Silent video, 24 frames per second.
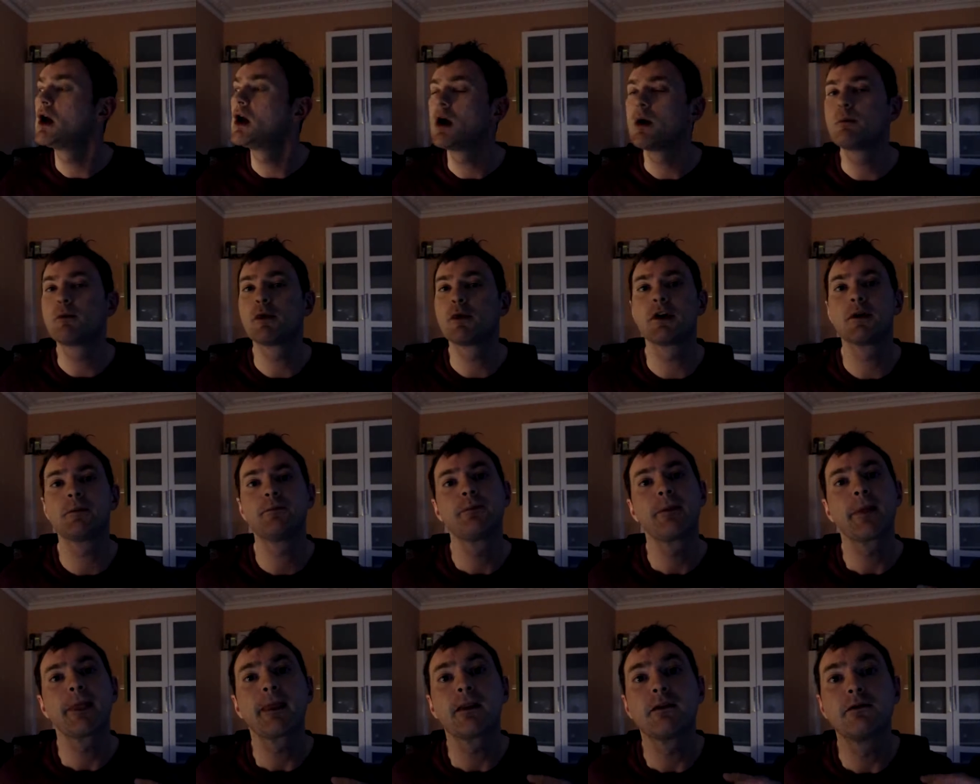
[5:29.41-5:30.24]
But
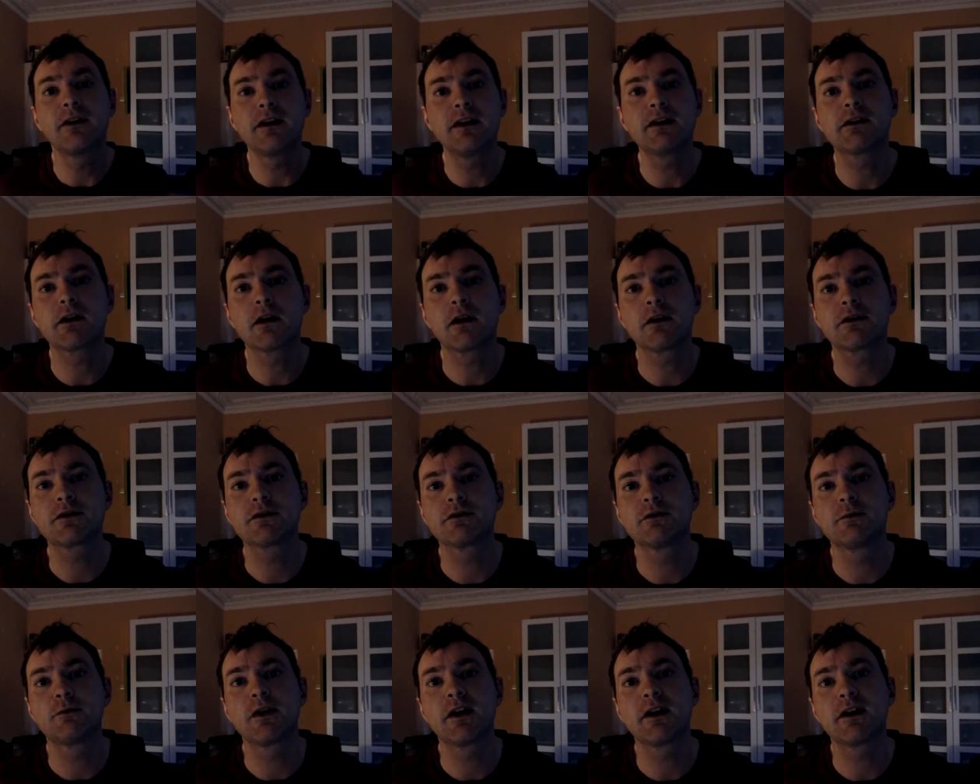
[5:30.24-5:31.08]
these Arsenal
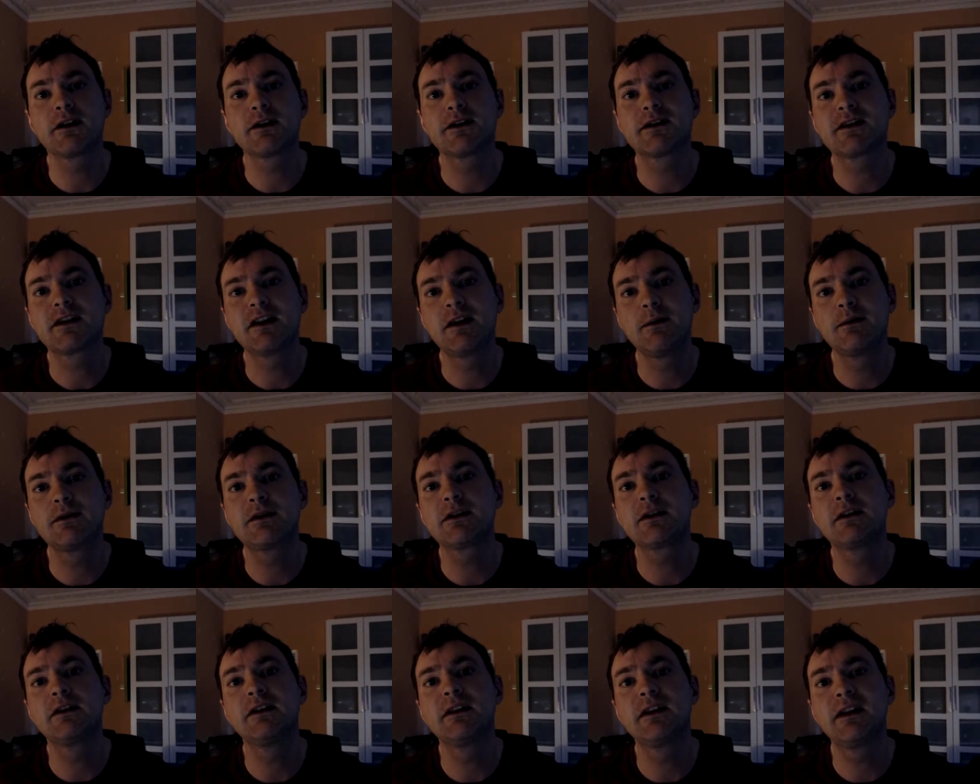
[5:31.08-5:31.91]
players seem to
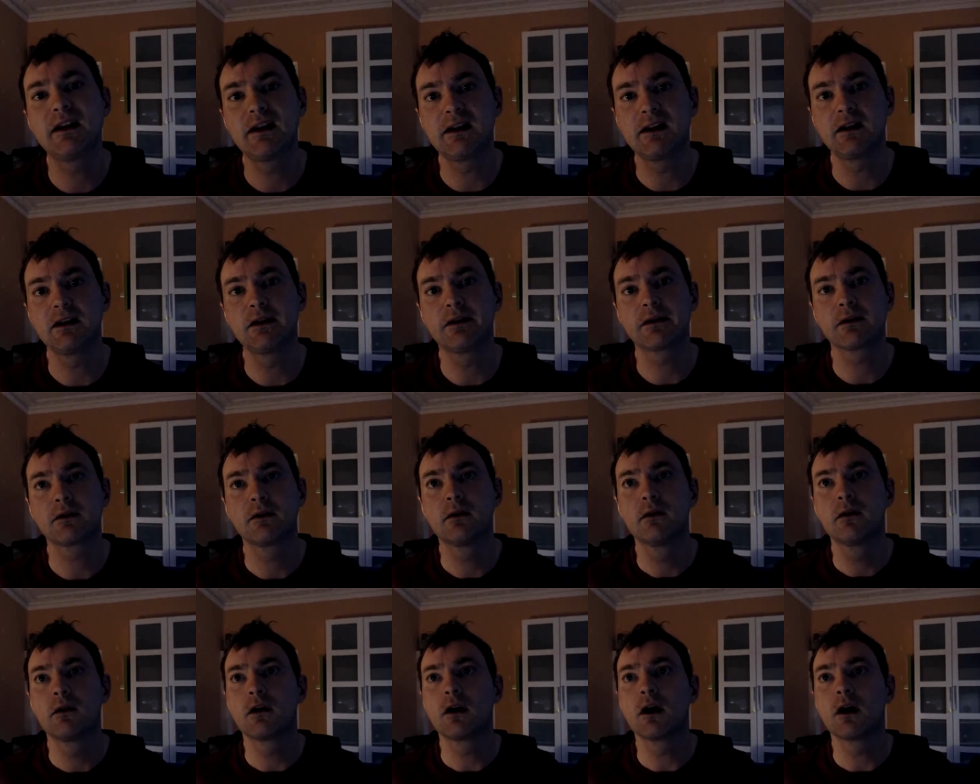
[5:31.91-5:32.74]
need
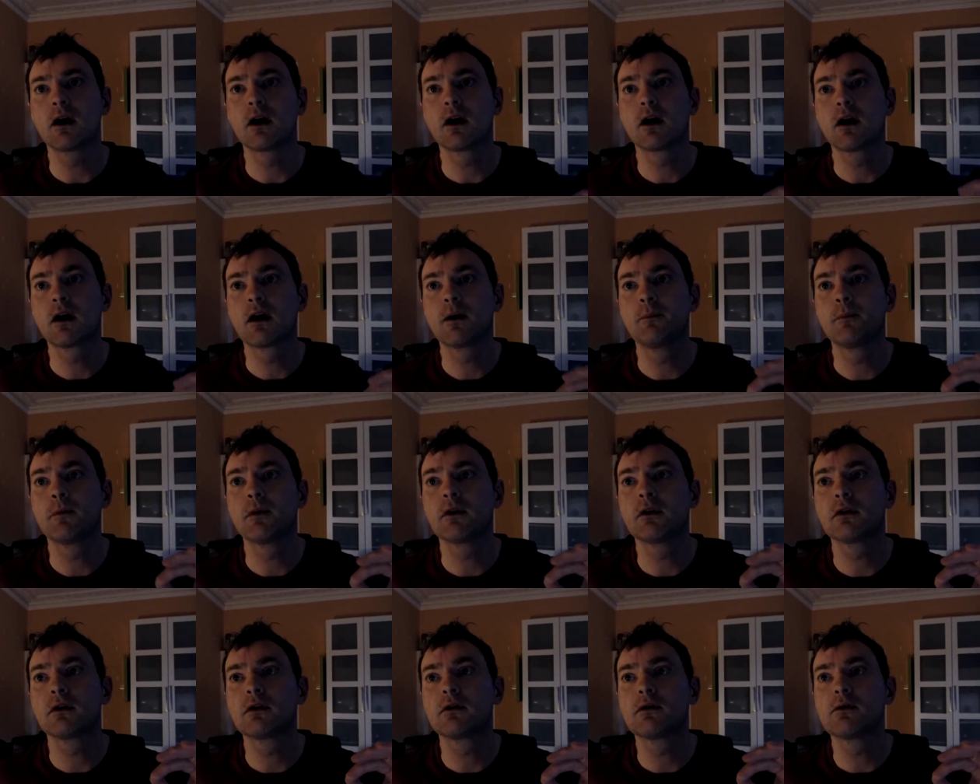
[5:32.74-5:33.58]

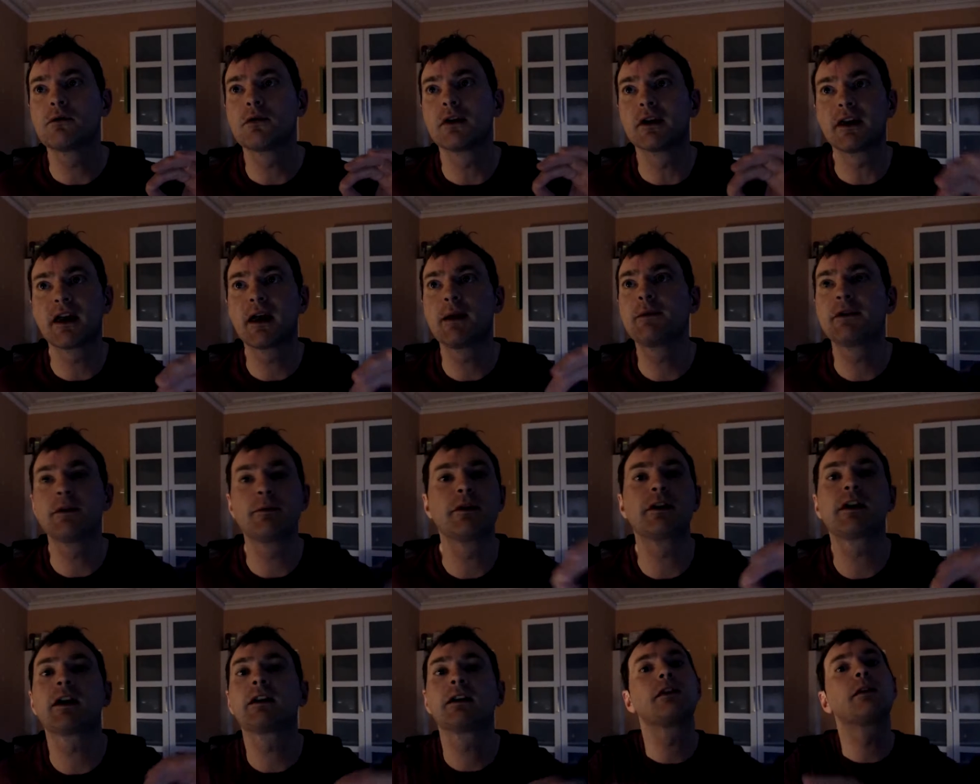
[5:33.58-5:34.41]
the game to be
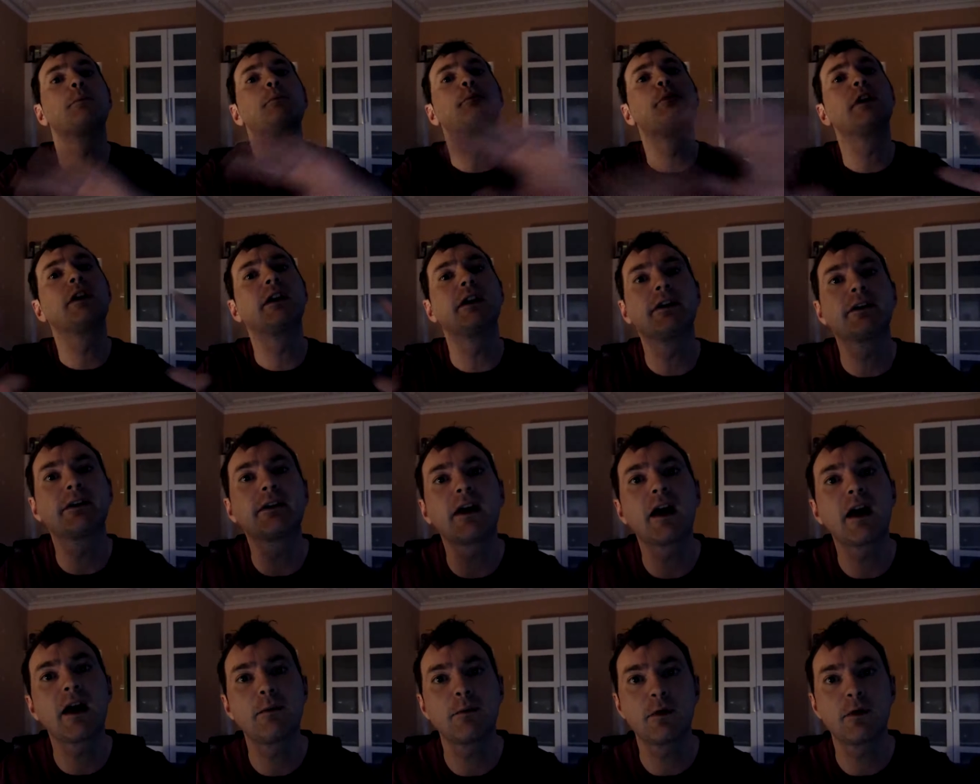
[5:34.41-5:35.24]
kind of like the biggest
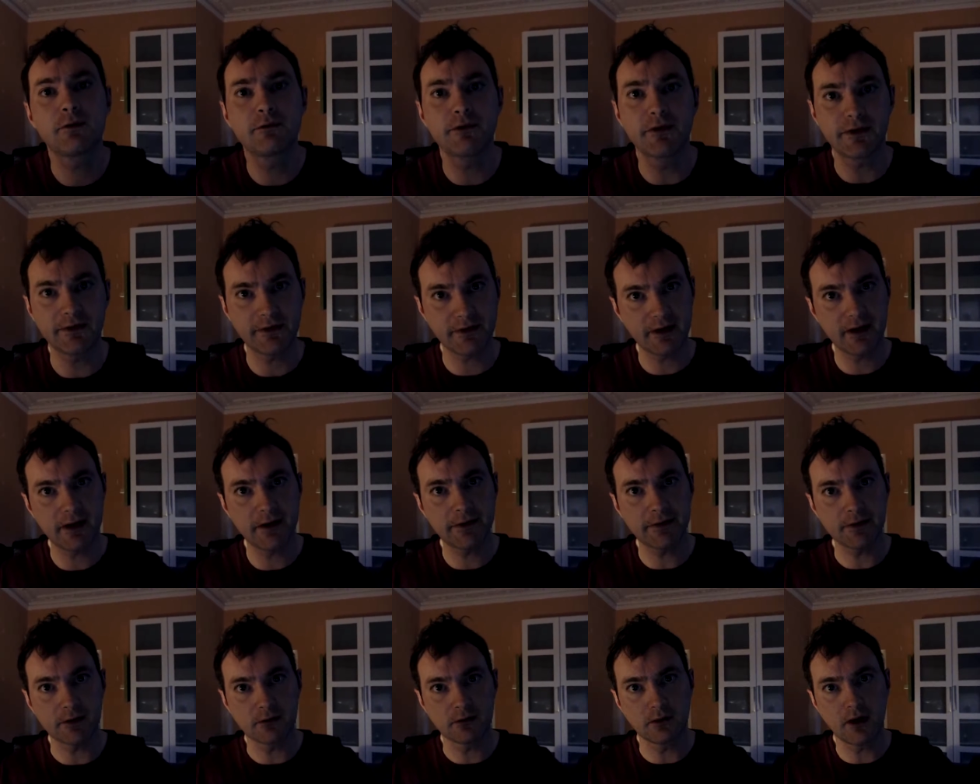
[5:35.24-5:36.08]
game of the
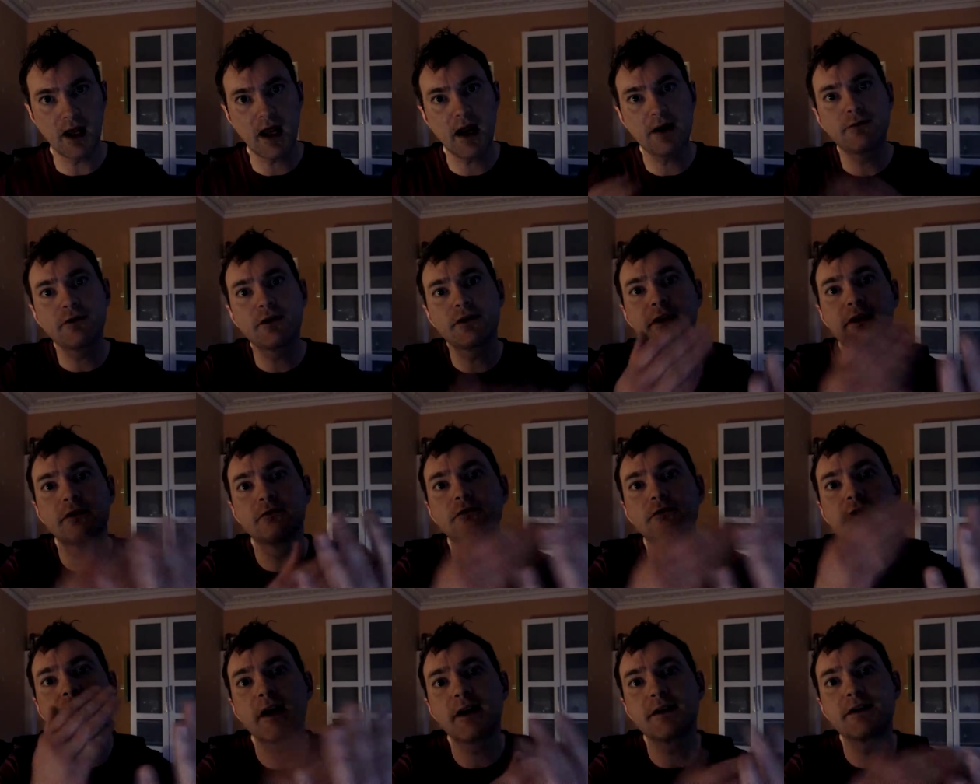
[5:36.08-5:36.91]
season. Everything
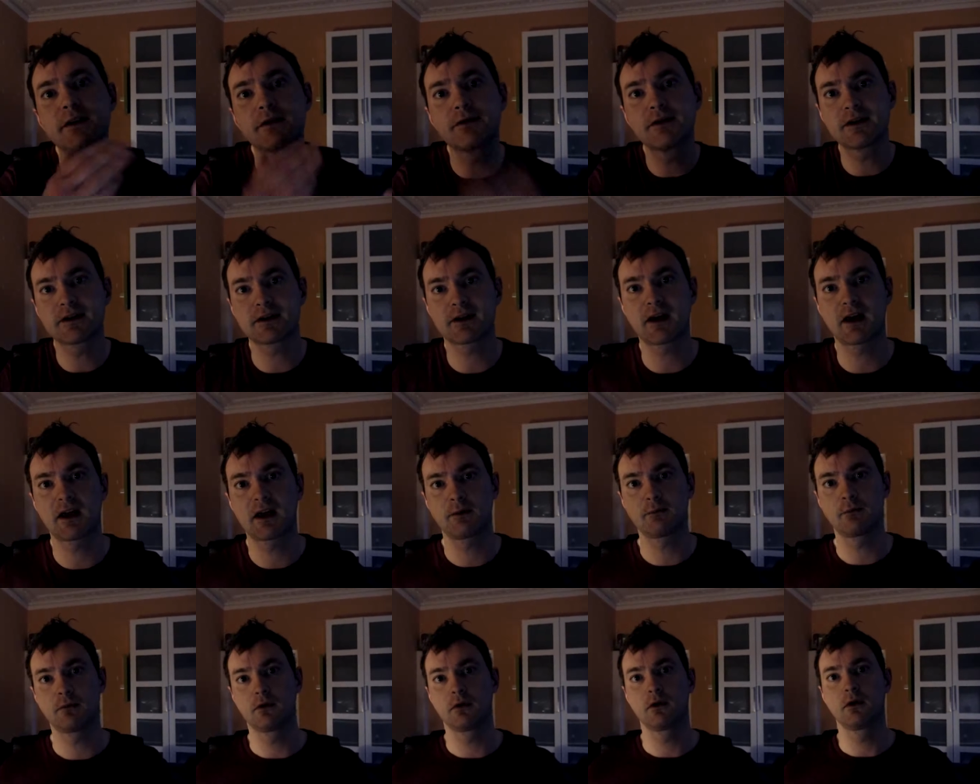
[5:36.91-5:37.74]
rides on this game